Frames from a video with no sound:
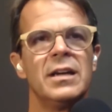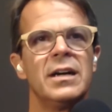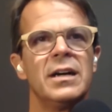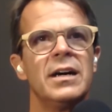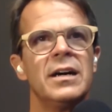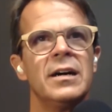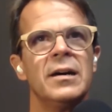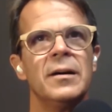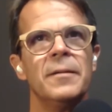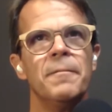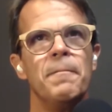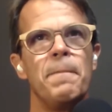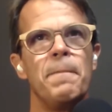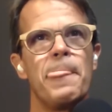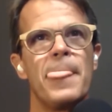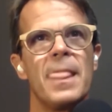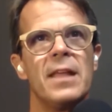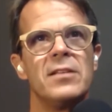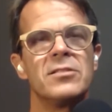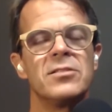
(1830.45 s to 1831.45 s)

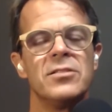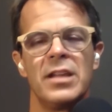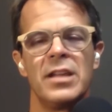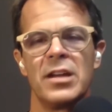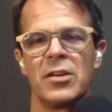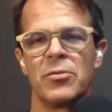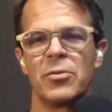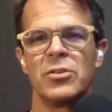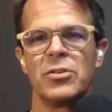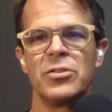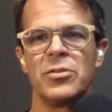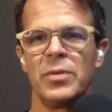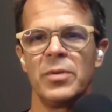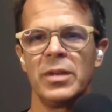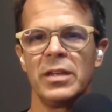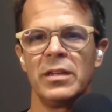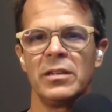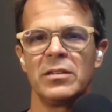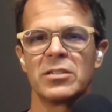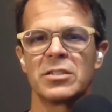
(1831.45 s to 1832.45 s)
So now we're
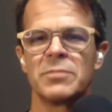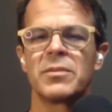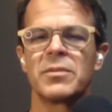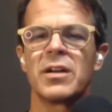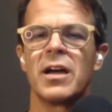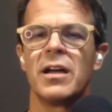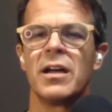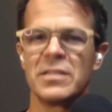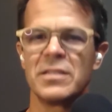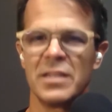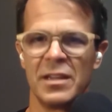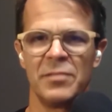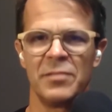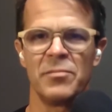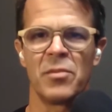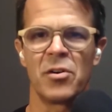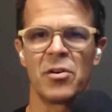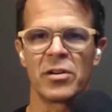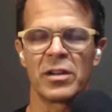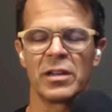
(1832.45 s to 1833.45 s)
doing some content
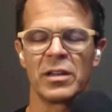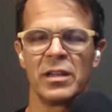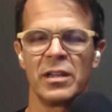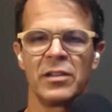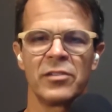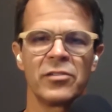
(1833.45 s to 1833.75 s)
marketing.